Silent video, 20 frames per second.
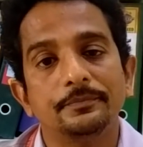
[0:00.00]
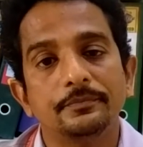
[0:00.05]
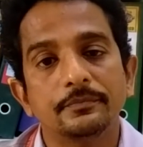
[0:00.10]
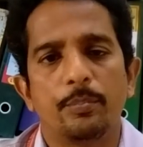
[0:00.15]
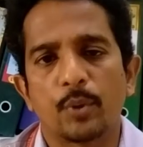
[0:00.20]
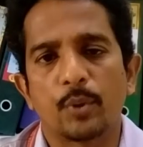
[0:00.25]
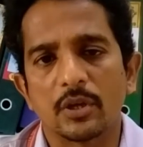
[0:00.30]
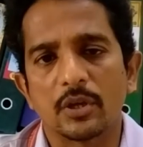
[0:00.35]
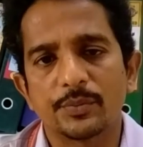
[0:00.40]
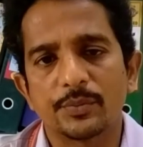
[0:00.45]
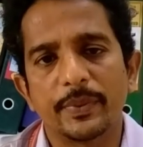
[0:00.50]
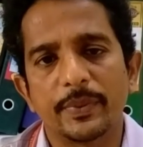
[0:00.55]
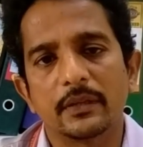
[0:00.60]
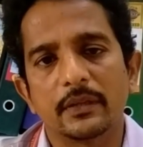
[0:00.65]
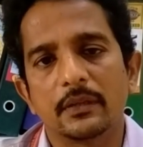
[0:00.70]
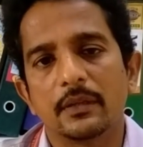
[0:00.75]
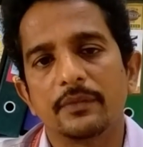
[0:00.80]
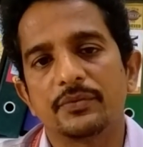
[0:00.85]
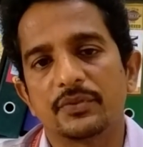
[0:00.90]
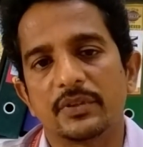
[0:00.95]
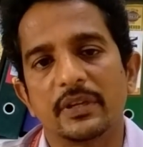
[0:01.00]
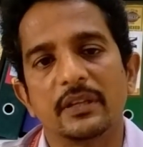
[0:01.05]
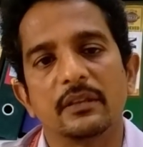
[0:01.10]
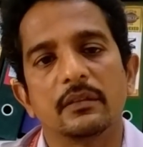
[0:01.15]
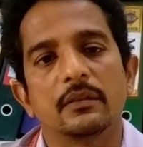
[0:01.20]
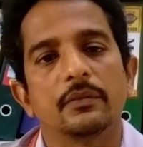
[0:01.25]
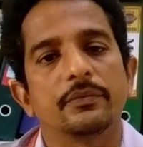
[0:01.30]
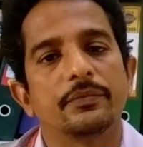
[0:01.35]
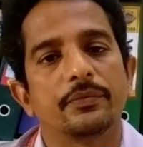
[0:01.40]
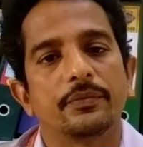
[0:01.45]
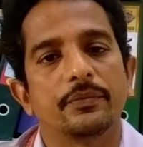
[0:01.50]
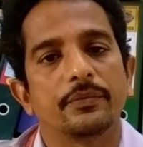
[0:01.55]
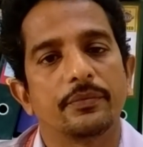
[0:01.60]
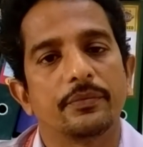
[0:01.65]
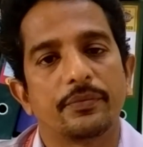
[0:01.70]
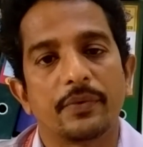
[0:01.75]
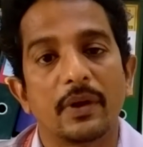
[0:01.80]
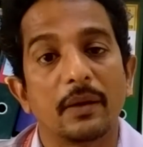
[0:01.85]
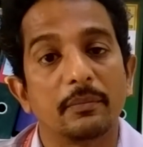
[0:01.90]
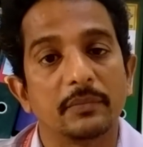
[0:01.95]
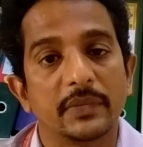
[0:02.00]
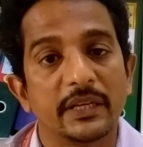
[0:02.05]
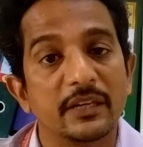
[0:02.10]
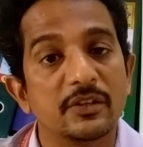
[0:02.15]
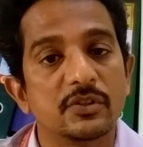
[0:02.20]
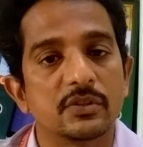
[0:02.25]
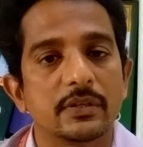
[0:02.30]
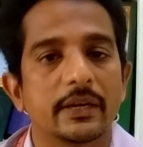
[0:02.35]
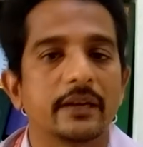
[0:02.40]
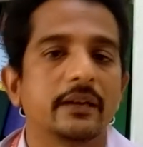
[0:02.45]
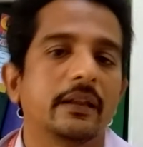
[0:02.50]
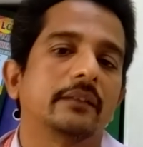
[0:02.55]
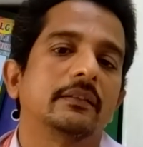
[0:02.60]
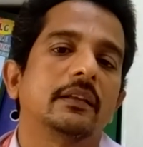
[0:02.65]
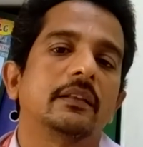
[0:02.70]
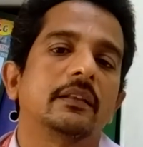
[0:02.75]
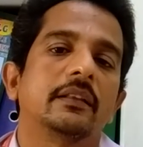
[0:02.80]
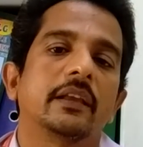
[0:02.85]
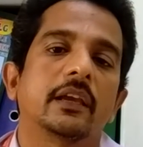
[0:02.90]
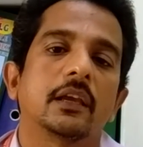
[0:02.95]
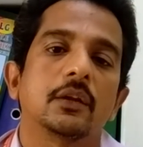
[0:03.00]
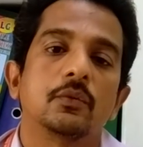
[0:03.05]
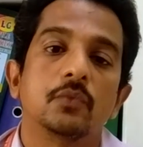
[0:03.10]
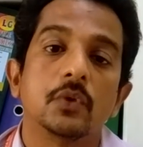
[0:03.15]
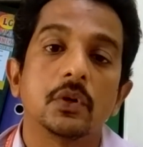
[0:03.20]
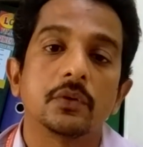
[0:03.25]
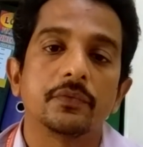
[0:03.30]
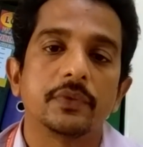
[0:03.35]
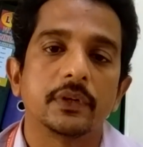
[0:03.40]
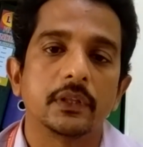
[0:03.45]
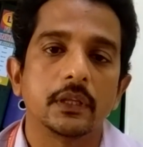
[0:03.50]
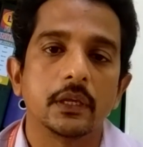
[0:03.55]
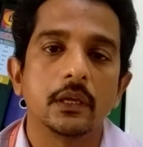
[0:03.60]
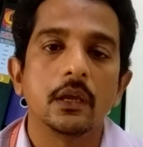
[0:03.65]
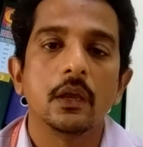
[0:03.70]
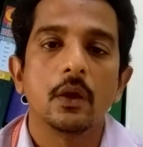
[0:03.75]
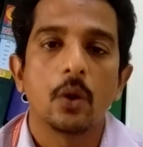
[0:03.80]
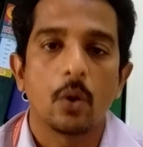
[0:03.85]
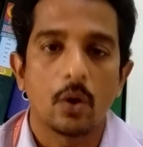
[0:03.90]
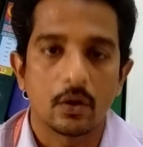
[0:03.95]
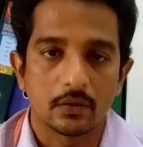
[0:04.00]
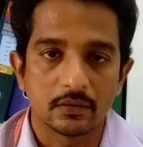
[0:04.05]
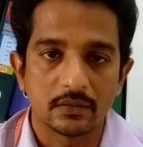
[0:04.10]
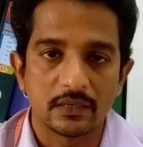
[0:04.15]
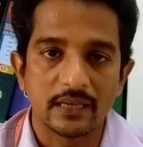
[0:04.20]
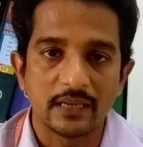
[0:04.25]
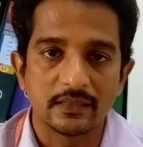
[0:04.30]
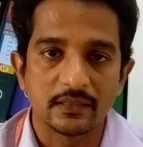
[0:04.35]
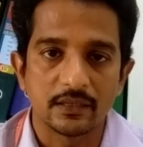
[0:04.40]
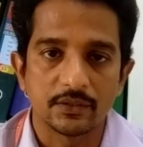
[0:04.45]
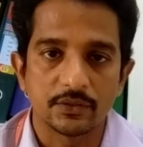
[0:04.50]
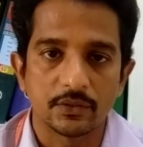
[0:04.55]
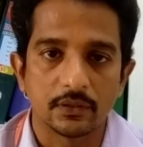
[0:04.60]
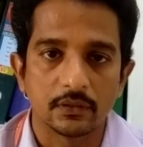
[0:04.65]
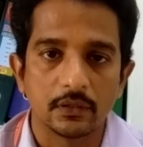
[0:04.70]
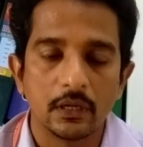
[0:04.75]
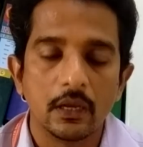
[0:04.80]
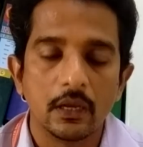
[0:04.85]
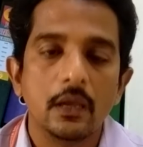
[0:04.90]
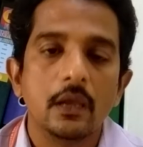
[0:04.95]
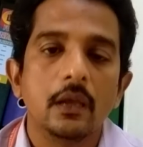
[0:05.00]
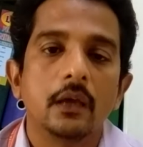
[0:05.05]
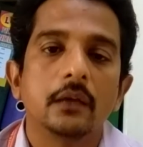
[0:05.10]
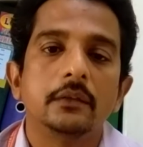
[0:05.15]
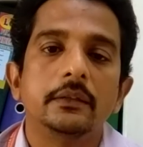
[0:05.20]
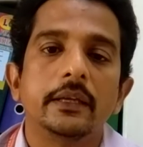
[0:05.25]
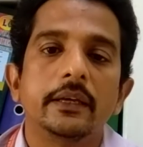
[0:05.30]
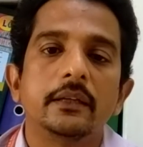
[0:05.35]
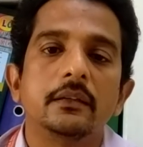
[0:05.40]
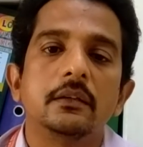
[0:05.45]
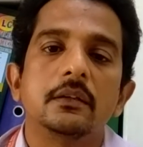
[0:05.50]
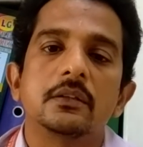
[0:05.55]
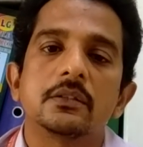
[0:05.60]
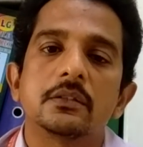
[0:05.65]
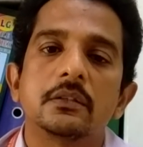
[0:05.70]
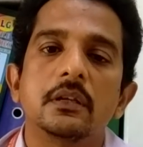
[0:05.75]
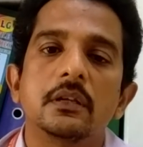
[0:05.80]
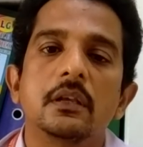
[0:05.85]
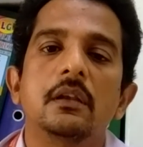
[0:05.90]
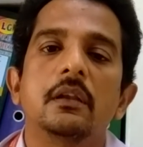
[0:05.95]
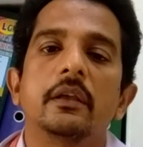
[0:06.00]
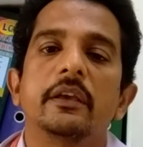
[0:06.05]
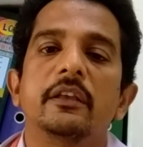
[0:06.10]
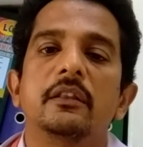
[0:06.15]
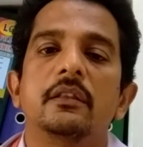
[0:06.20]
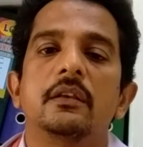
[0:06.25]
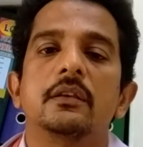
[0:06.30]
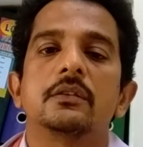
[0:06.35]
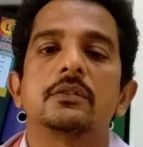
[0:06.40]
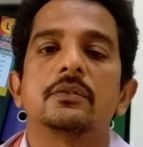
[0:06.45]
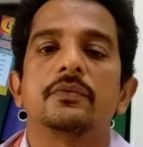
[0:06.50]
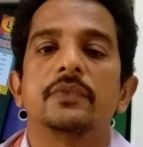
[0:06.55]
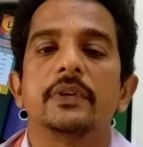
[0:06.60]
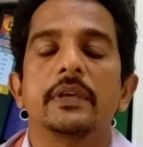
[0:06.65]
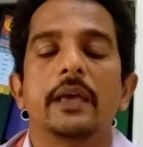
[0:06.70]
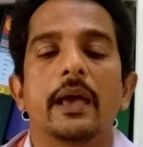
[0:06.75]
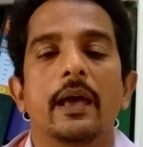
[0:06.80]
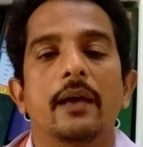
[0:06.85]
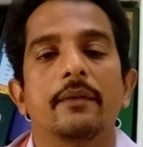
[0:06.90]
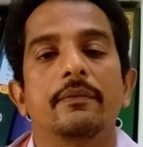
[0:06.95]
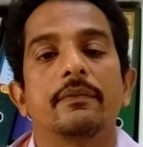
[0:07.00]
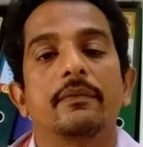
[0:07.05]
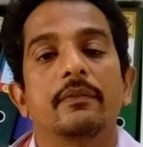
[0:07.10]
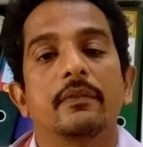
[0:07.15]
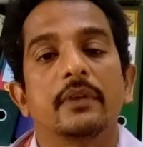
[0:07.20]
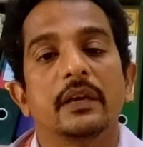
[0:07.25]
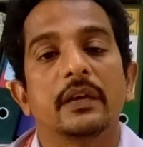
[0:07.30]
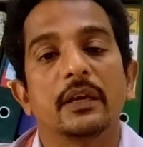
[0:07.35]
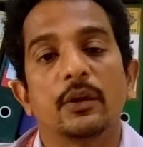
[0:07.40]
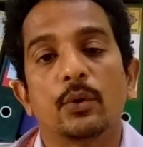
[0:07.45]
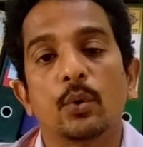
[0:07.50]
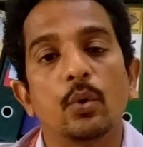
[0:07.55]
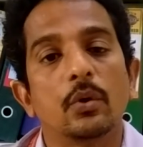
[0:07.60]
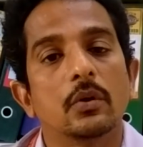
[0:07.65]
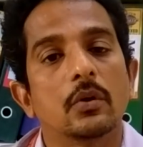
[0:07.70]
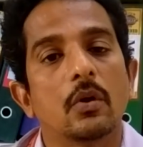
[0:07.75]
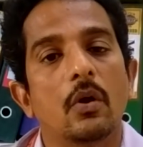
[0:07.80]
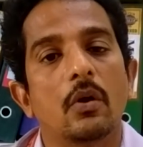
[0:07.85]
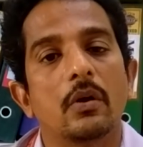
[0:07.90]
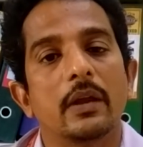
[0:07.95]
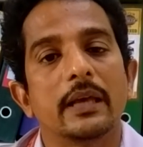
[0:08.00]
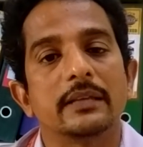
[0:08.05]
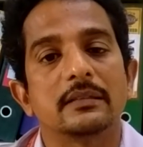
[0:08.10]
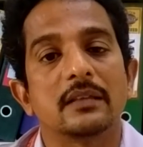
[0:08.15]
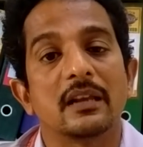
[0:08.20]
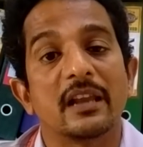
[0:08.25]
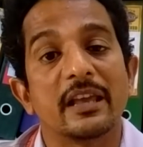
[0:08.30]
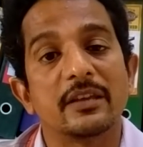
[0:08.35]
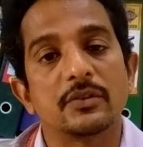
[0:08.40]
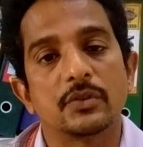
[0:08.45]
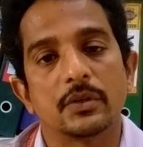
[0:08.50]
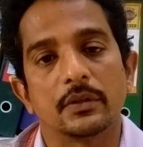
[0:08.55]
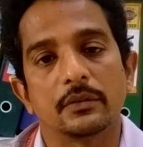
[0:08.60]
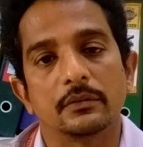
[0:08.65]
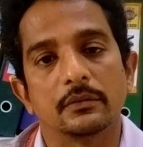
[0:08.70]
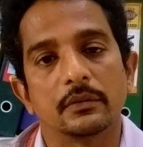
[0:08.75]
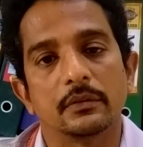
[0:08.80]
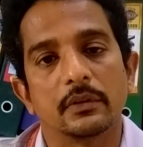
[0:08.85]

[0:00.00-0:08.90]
prospective strength from inside and then they can work for the organization then still in this we have a role called as a liaison.